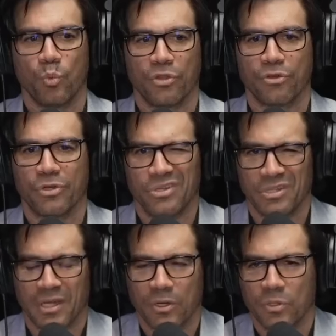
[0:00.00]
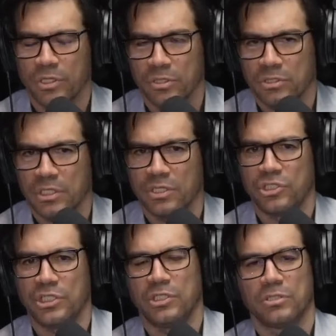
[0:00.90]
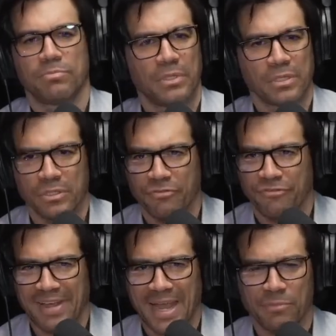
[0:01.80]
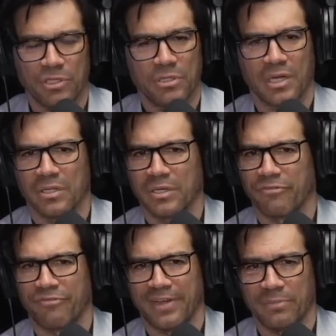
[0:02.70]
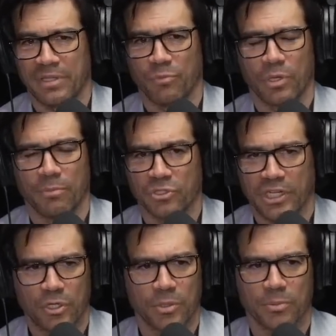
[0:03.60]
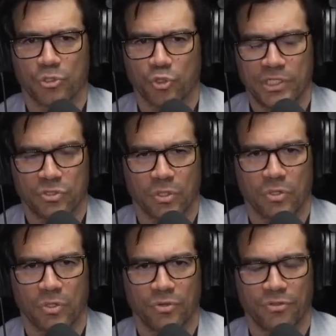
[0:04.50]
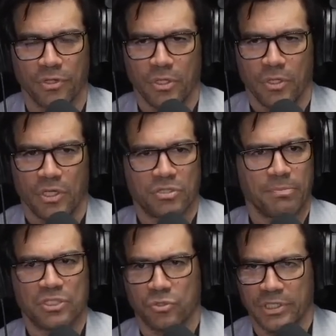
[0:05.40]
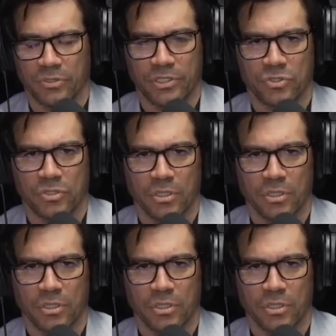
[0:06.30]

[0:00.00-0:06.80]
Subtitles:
with a good, not only a good set of genes, but good family. You got to look at family. One of the most heritable traits on earth is mental illness.